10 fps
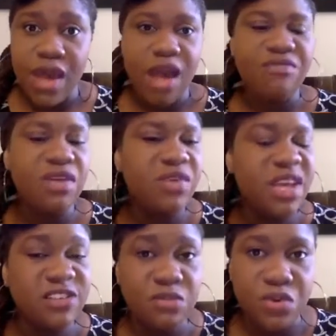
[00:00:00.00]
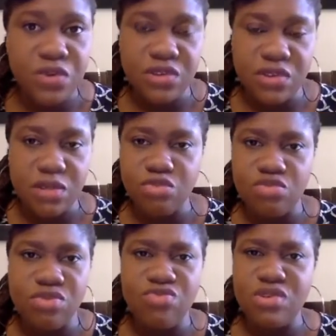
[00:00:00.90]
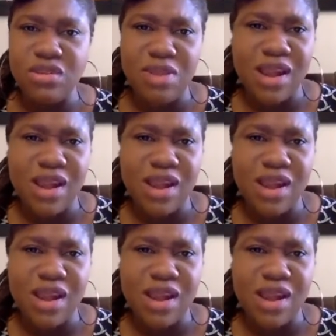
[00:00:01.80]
I've never experienced him to be real in my